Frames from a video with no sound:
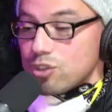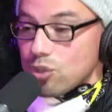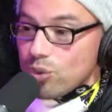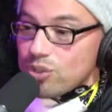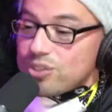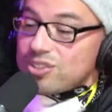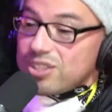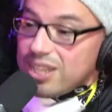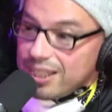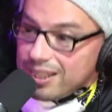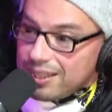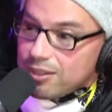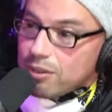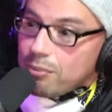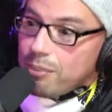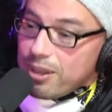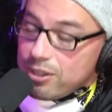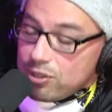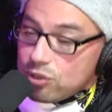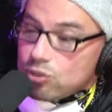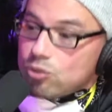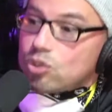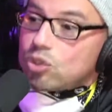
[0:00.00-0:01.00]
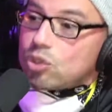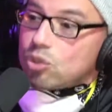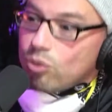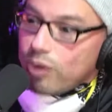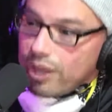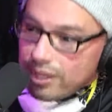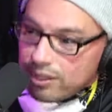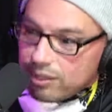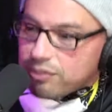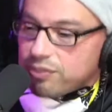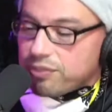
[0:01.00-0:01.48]
it's sending a message to
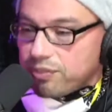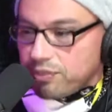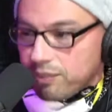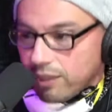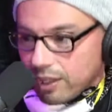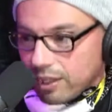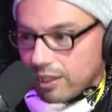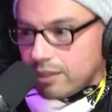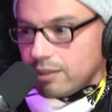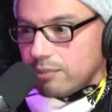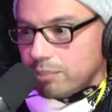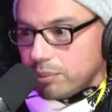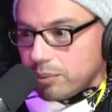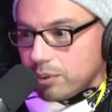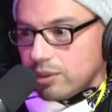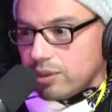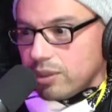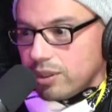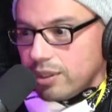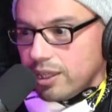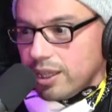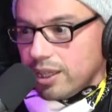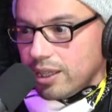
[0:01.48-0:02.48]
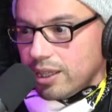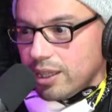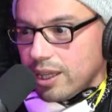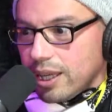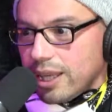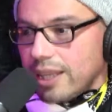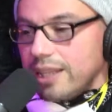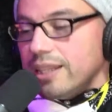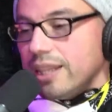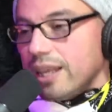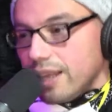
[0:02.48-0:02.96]
create the thing,
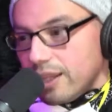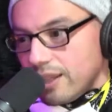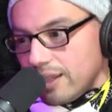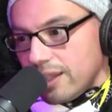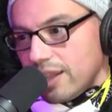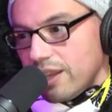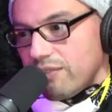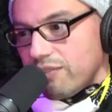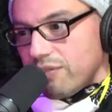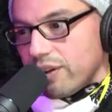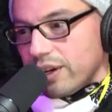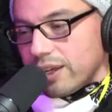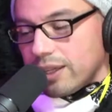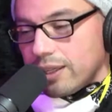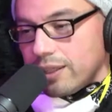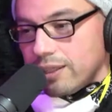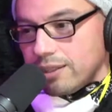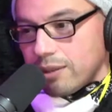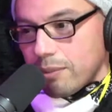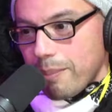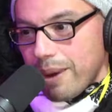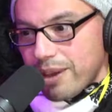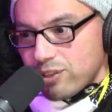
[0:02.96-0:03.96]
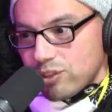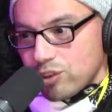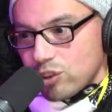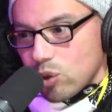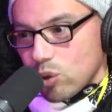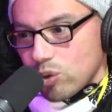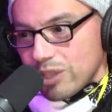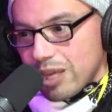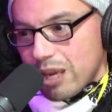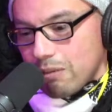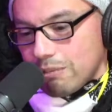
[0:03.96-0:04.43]
and then the message
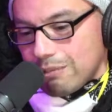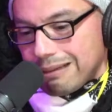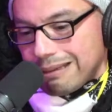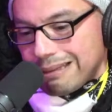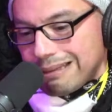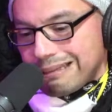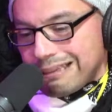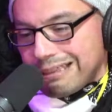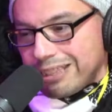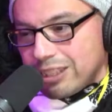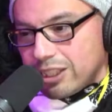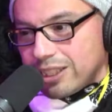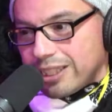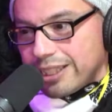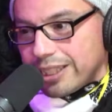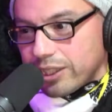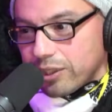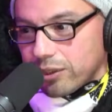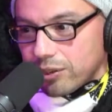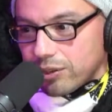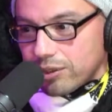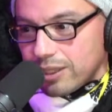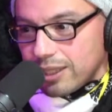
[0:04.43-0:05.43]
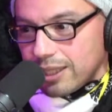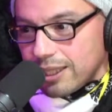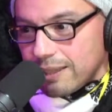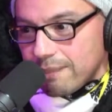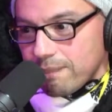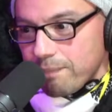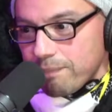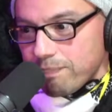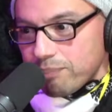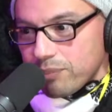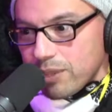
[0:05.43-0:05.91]
goes out, kill.
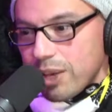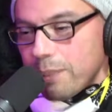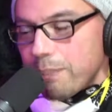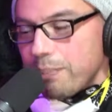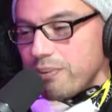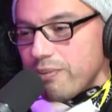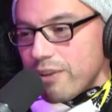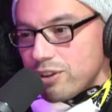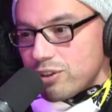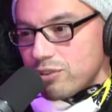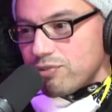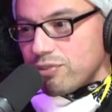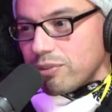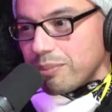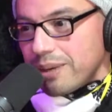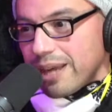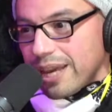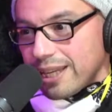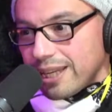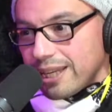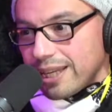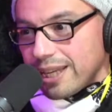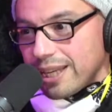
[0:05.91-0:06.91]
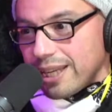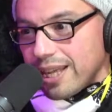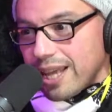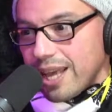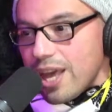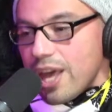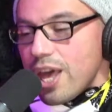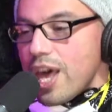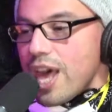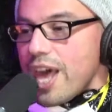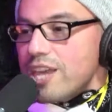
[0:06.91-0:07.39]
It prevents you from getting it.
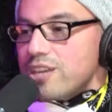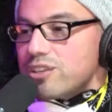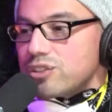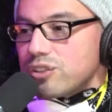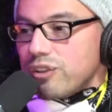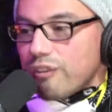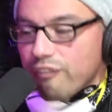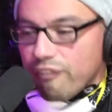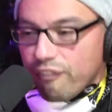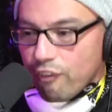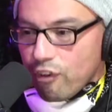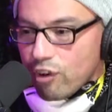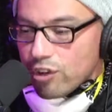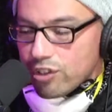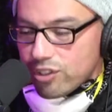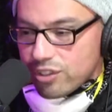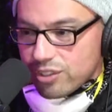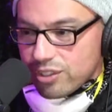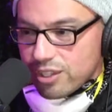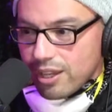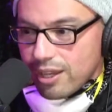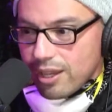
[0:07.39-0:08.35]
It's the first